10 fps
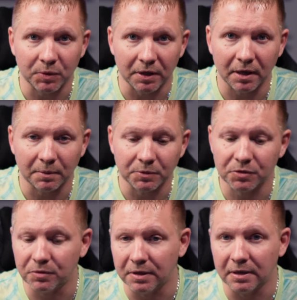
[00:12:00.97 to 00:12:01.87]
when it comes
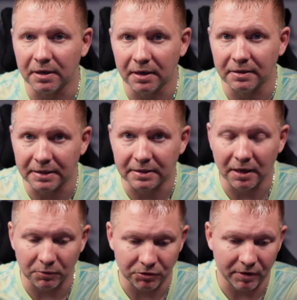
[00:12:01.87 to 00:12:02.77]
to the
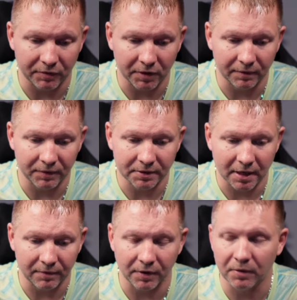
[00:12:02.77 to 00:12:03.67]
detail retrieval of this
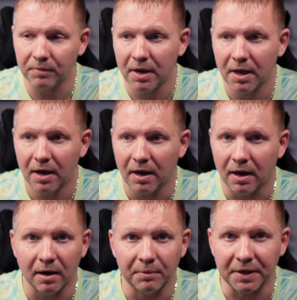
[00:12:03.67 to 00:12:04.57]
headphone.
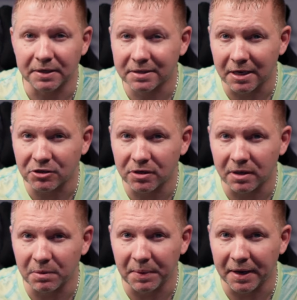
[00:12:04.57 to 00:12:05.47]
The extension
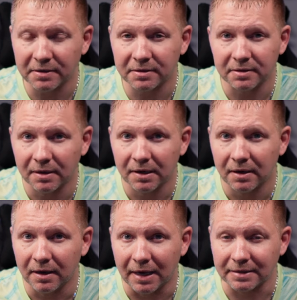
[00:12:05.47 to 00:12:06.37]
of the bass,
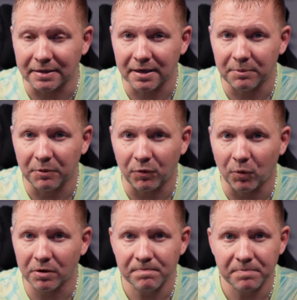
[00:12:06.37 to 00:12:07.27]
as I said
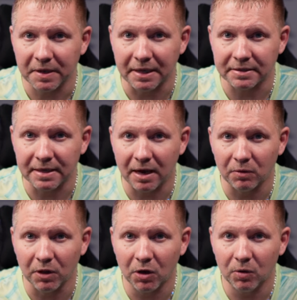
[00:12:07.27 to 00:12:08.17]
before, gets
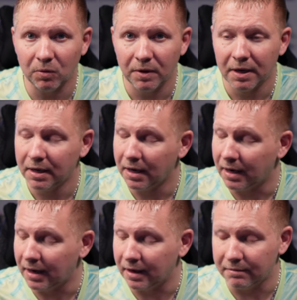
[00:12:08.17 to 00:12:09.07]
down low.
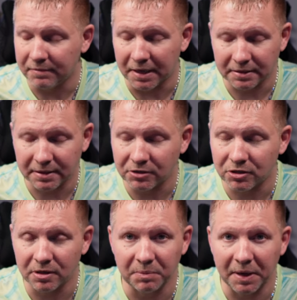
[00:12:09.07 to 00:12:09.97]
The
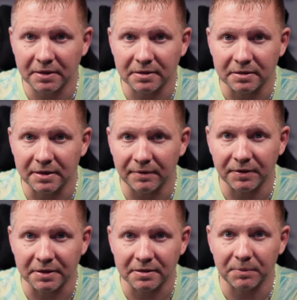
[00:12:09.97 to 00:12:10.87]
extension of the bass is
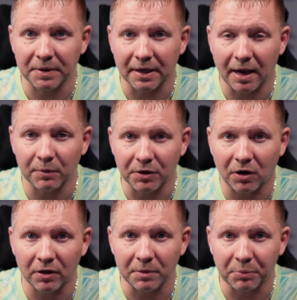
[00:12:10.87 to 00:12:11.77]
definitely something I would
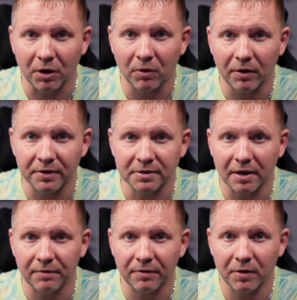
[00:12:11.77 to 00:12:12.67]
call a pro on this
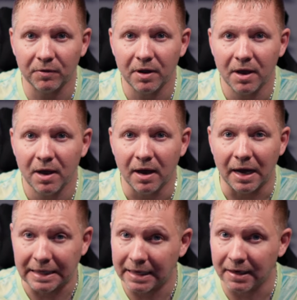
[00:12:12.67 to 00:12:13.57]
headphone.
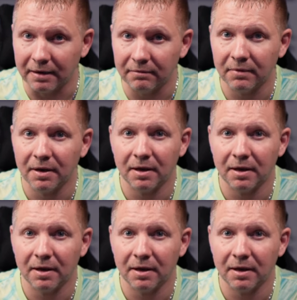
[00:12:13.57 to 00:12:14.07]
Again,